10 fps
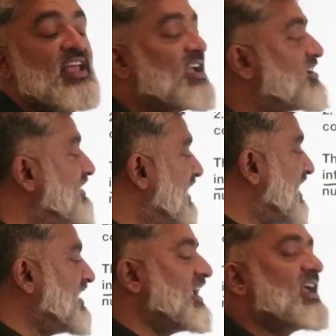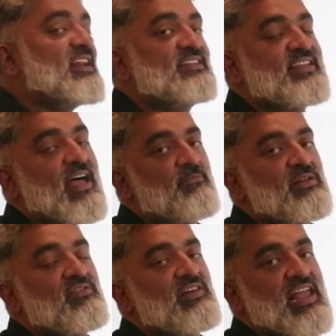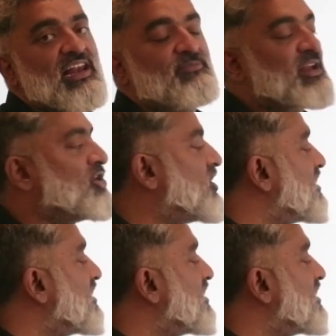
creating an example will help a lot.